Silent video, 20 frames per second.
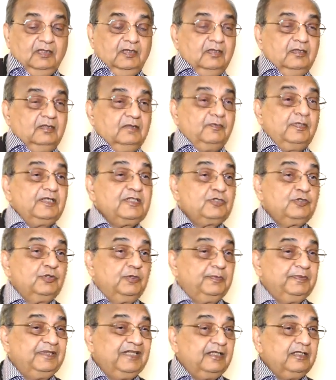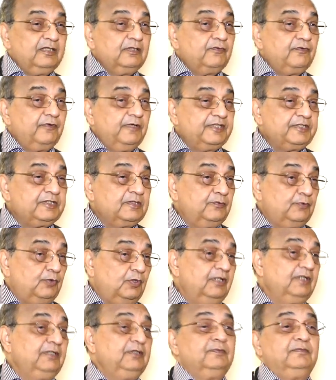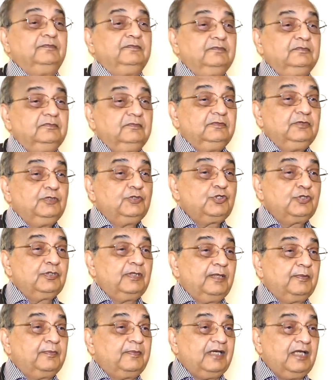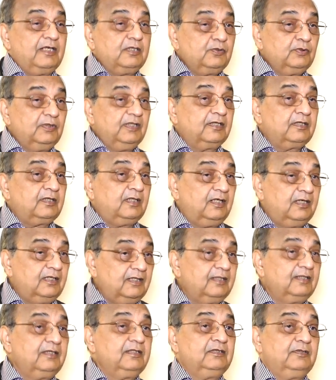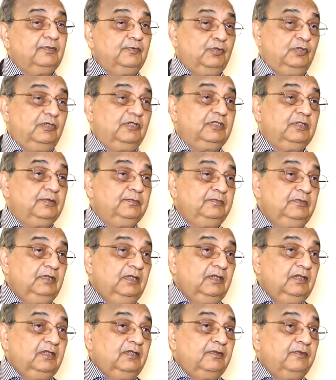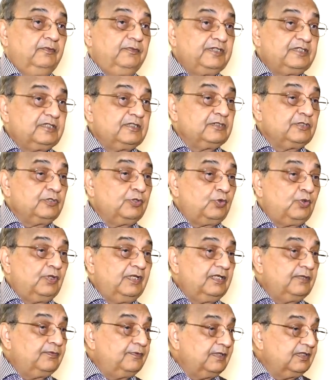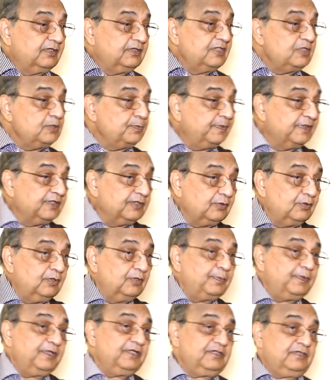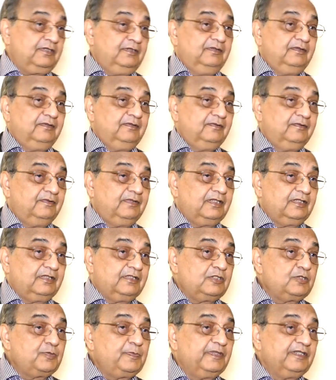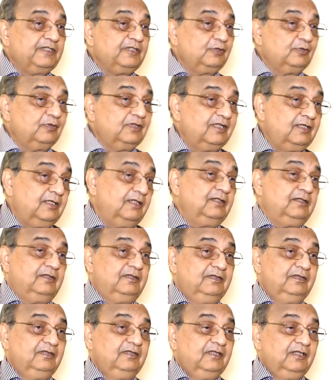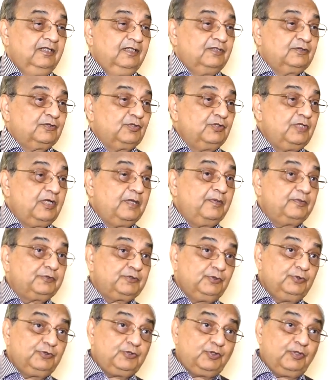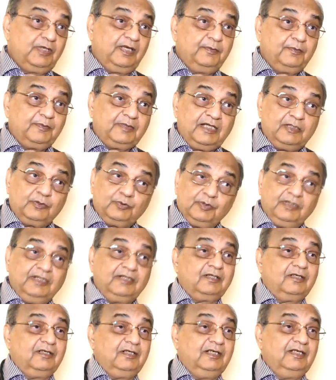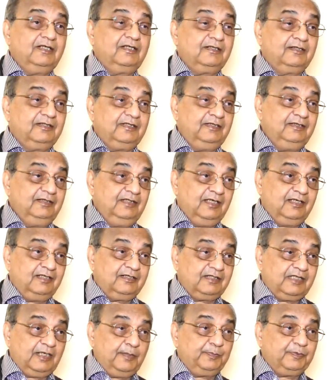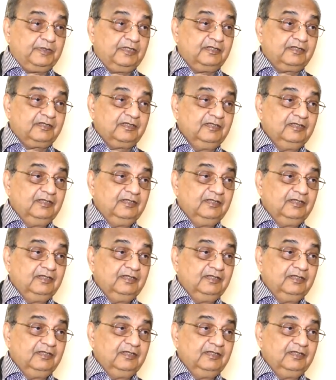what should be the inflation volume? You should have calculated already the volume which is required for this particular patient, for this particular lung. So you should have calculated already and kept it,